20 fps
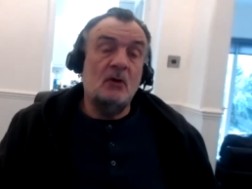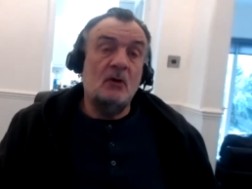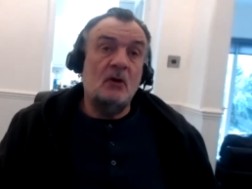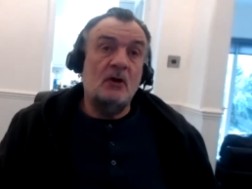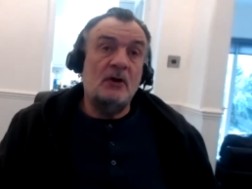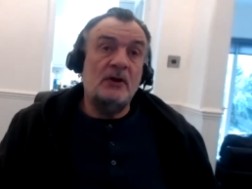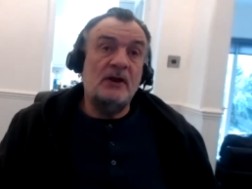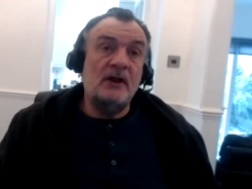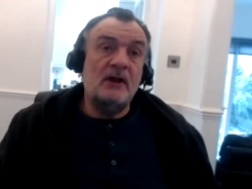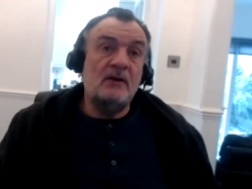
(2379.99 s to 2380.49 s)

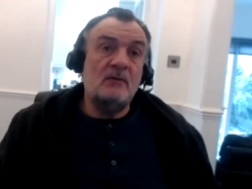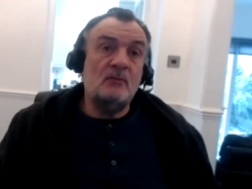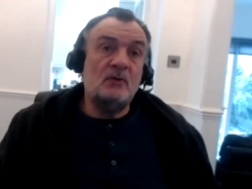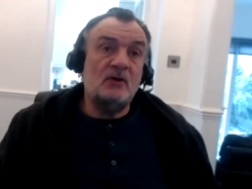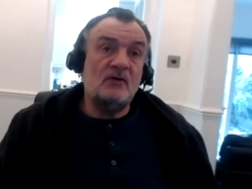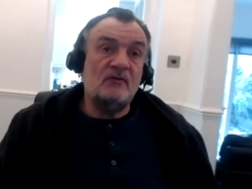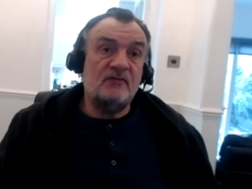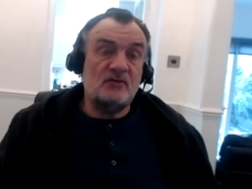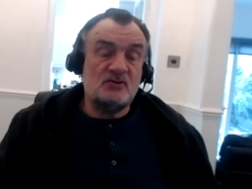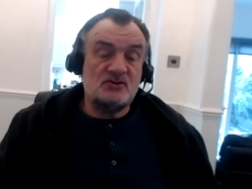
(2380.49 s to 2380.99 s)
And then when
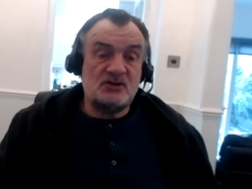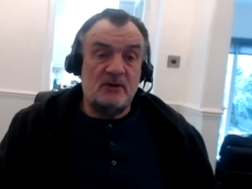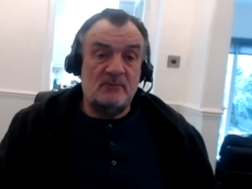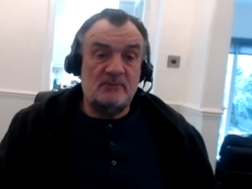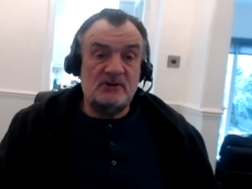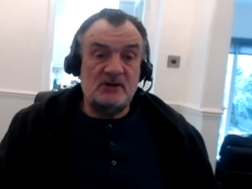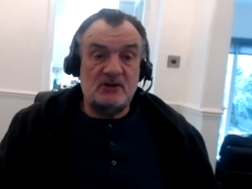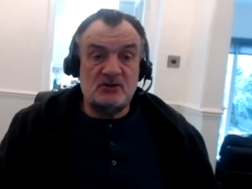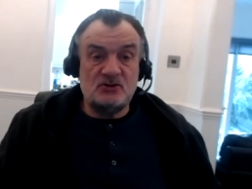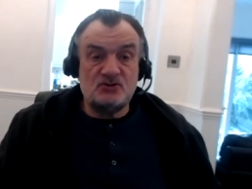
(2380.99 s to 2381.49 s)
I first come
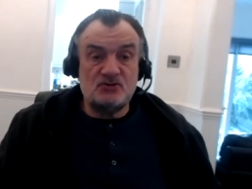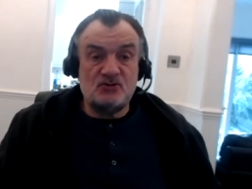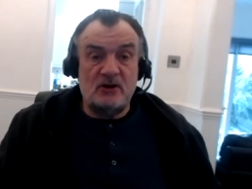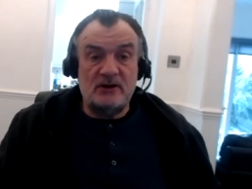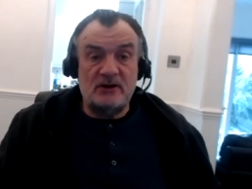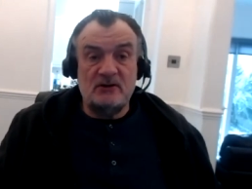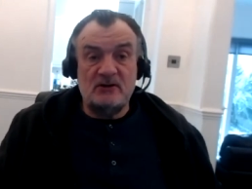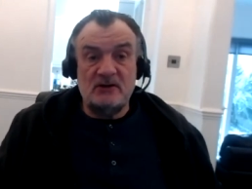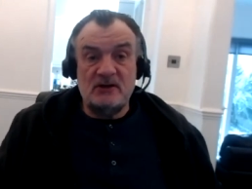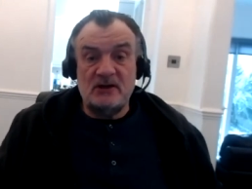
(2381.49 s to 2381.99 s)
into the
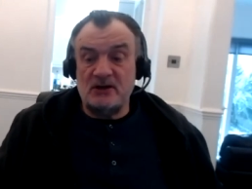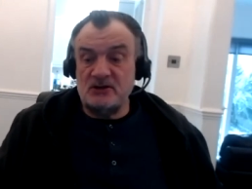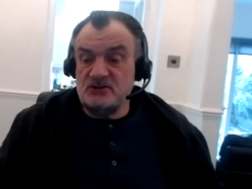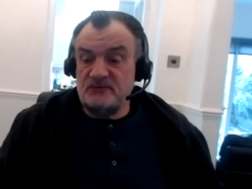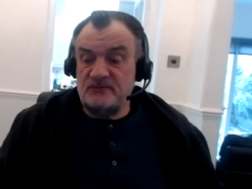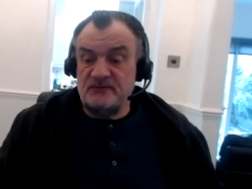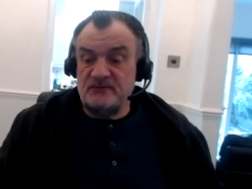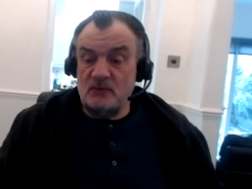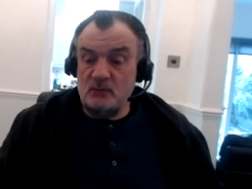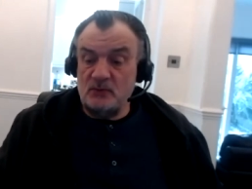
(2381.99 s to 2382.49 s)
trade at the age
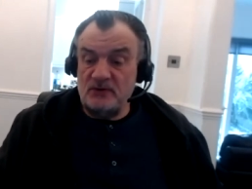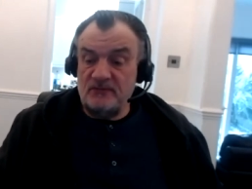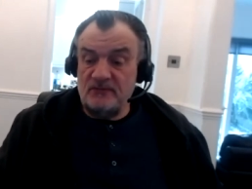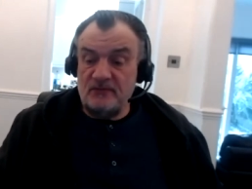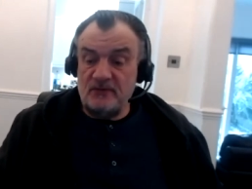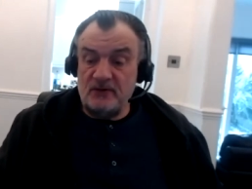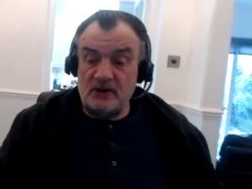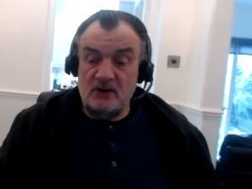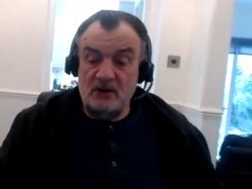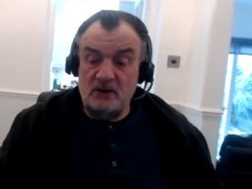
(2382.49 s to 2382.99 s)
of
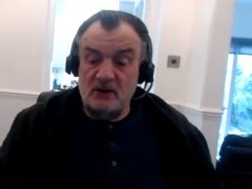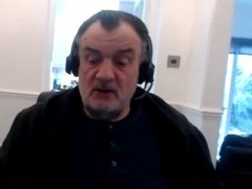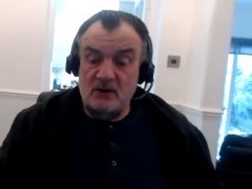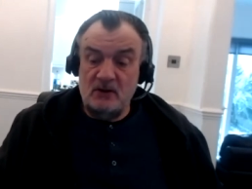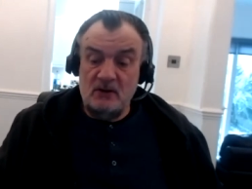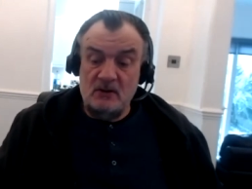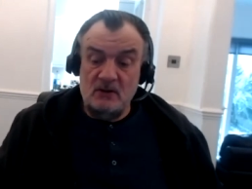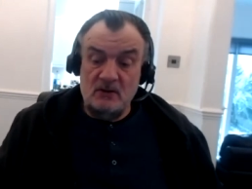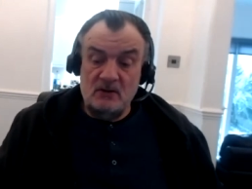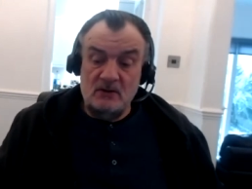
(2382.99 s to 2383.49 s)
43,
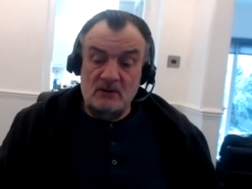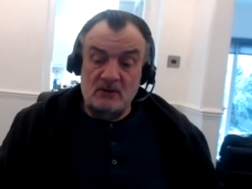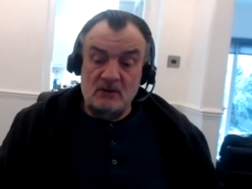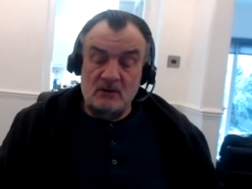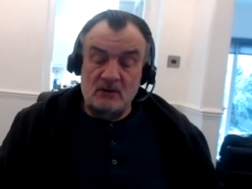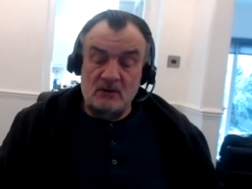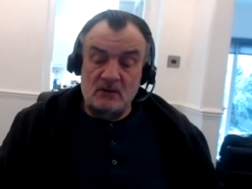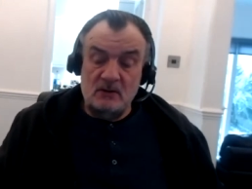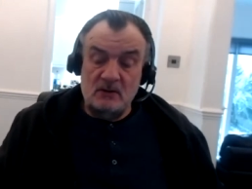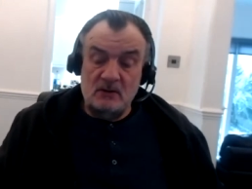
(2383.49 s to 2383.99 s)

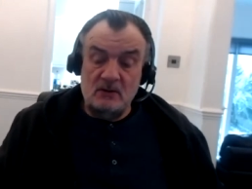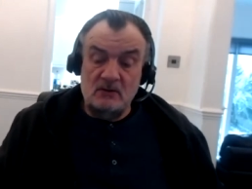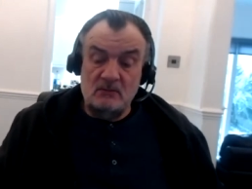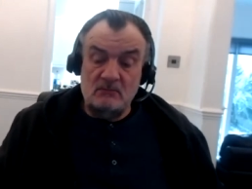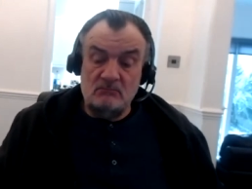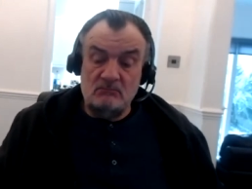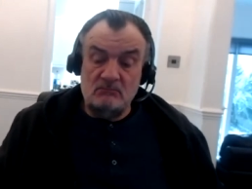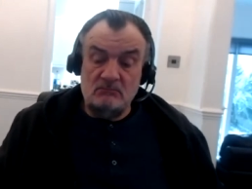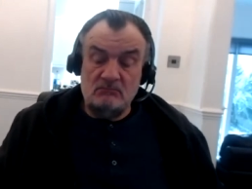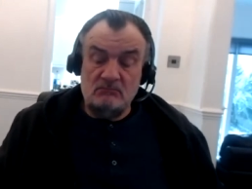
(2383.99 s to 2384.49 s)
um,